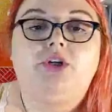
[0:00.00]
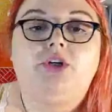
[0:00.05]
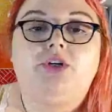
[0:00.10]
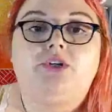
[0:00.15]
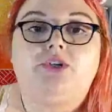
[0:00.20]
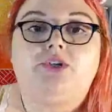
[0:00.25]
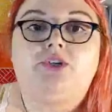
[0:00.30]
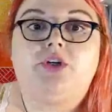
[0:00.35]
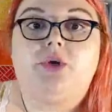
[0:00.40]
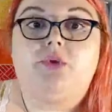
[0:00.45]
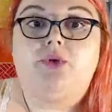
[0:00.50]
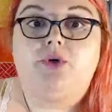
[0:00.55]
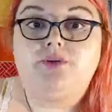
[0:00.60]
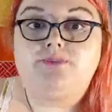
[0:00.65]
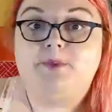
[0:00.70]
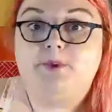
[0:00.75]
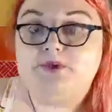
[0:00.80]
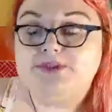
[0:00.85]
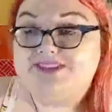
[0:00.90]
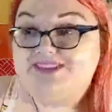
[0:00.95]
So those
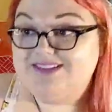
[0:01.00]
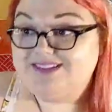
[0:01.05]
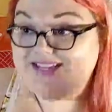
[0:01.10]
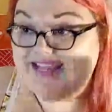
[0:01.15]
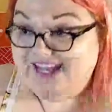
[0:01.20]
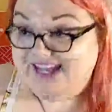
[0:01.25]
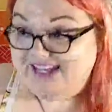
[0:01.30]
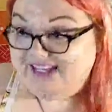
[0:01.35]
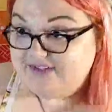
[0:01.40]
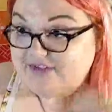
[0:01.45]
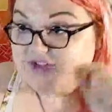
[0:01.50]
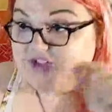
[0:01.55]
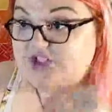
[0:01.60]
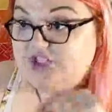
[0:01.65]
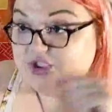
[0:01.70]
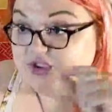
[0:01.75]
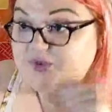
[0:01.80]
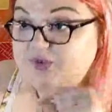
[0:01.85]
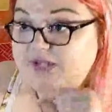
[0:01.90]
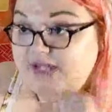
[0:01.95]
bonuses end
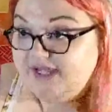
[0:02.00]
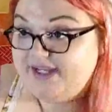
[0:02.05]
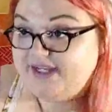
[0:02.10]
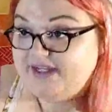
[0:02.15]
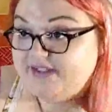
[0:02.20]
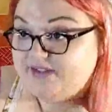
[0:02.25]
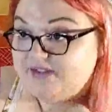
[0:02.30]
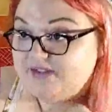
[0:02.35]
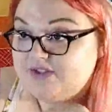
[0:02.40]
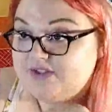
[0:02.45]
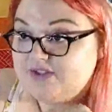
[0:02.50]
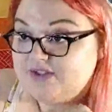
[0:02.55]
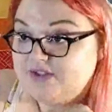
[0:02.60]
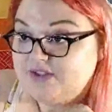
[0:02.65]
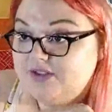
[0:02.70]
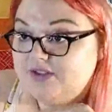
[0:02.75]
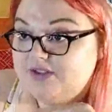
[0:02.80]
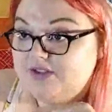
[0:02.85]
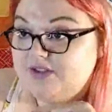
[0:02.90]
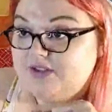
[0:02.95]
tonight
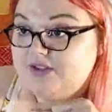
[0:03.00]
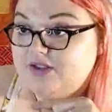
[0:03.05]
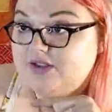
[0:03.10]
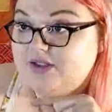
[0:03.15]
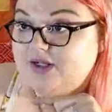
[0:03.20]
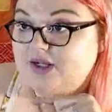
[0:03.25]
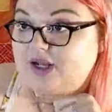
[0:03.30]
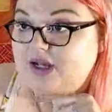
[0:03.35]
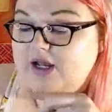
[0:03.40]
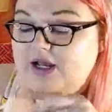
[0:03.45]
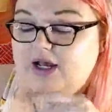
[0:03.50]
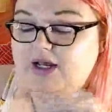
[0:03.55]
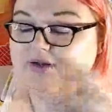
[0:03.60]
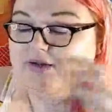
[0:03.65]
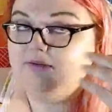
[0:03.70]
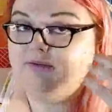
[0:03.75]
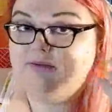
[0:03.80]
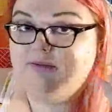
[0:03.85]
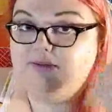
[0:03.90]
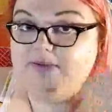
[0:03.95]
at
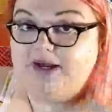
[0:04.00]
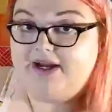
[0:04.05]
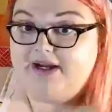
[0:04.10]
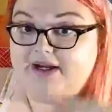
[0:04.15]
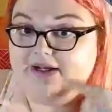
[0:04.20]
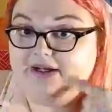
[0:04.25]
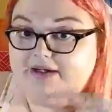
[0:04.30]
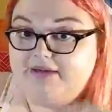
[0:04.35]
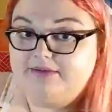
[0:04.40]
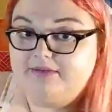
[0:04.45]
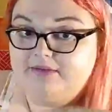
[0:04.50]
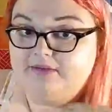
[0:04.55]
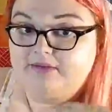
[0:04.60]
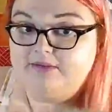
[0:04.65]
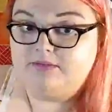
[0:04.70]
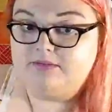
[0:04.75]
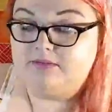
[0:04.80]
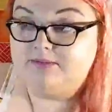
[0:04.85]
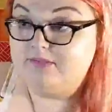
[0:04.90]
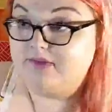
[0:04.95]
my
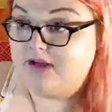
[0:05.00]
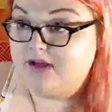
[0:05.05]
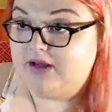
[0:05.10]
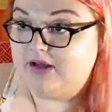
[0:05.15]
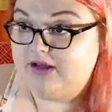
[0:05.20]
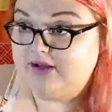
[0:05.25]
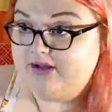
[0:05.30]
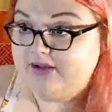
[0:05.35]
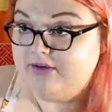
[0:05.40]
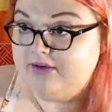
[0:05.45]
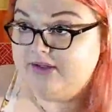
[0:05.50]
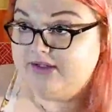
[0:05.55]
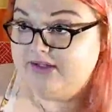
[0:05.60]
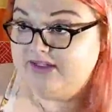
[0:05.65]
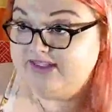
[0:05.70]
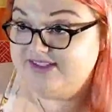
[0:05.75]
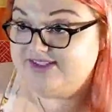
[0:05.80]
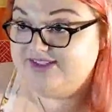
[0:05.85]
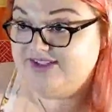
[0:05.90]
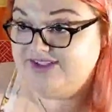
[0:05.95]

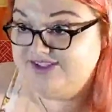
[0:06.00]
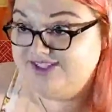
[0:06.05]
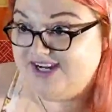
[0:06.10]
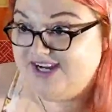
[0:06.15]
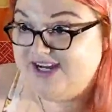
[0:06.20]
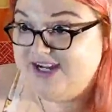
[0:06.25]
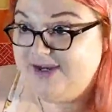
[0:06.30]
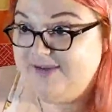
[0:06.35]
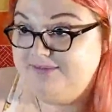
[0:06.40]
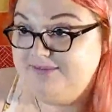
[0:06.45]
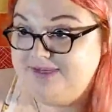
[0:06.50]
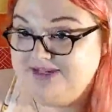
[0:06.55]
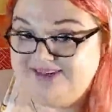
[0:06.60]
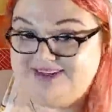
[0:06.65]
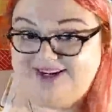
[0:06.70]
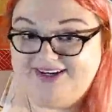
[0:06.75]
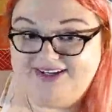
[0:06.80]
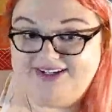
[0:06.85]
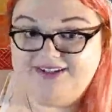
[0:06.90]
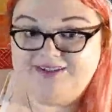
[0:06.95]
Eastern time,
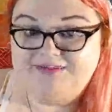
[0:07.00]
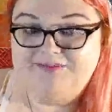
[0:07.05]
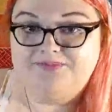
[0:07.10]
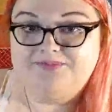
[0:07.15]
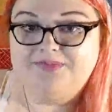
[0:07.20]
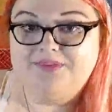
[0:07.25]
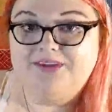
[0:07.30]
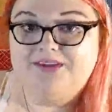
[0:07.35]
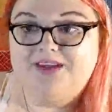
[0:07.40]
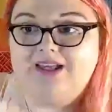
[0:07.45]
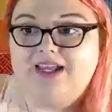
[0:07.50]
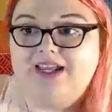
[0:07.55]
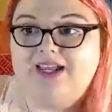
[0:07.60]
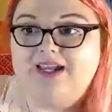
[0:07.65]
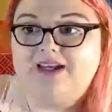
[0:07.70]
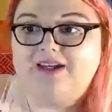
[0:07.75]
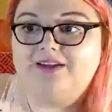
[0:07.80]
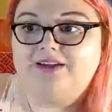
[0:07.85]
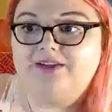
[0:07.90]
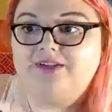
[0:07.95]
midnight.
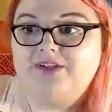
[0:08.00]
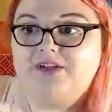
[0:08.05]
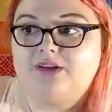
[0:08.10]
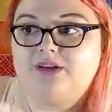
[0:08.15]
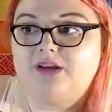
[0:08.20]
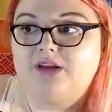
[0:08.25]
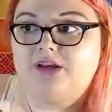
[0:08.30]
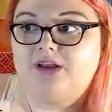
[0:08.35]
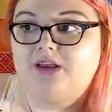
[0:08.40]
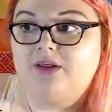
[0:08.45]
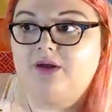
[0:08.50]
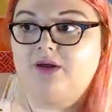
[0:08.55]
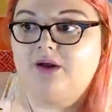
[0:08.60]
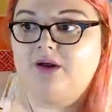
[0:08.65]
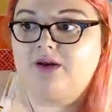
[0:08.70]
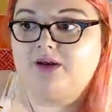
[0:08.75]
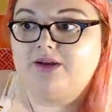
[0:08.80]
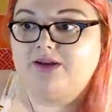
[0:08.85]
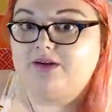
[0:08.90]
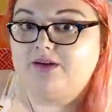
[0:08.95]
And
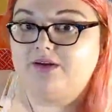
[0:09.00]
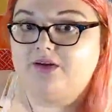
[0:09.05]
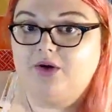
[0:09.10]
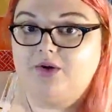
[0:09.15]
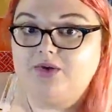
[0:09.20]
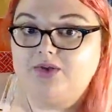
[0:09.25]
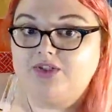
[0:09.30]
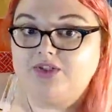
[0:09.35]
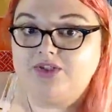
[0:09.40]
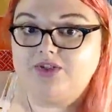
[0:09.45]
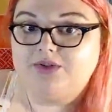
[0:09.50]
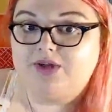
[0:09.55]
go to